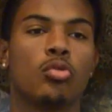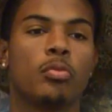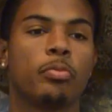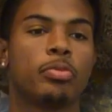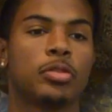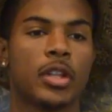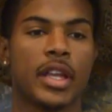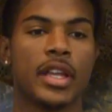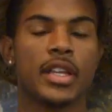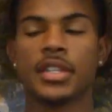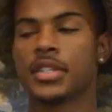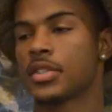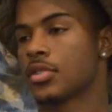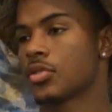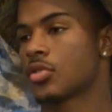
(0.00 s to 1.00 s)

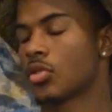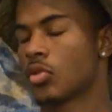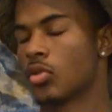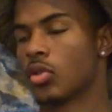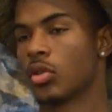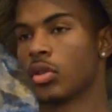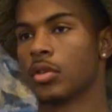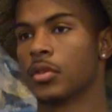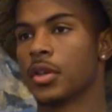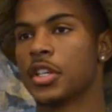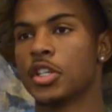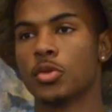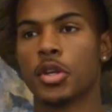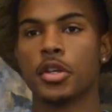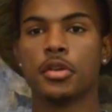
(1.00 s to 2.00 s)
place or
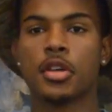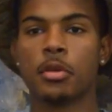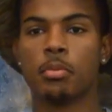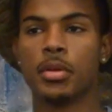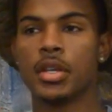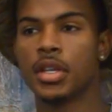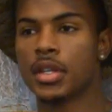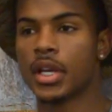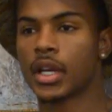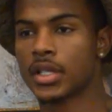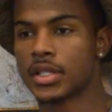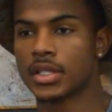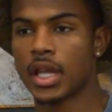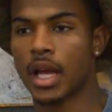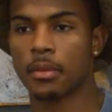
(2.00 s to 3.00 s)
anywhere you could be that could
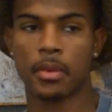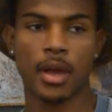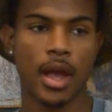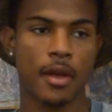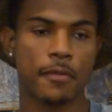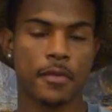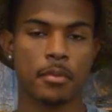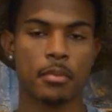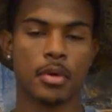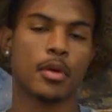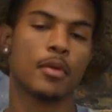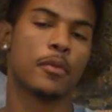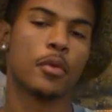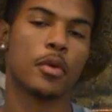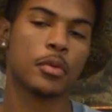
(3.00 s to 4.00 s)
stop God from bringing
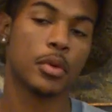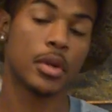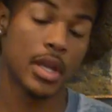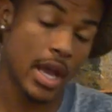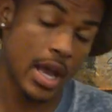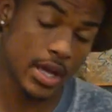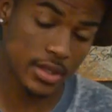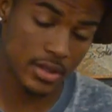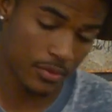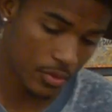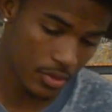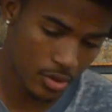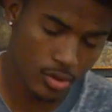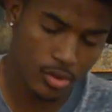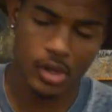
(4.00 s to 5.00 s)
forth what he has for
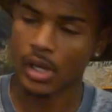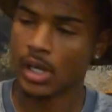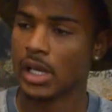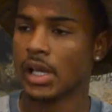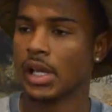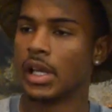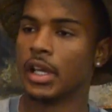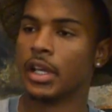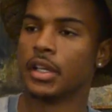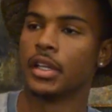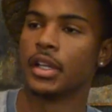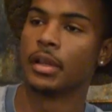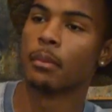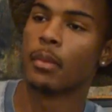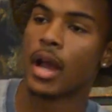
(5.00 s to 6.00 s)
you,
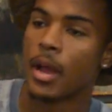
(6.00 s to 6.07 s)
in my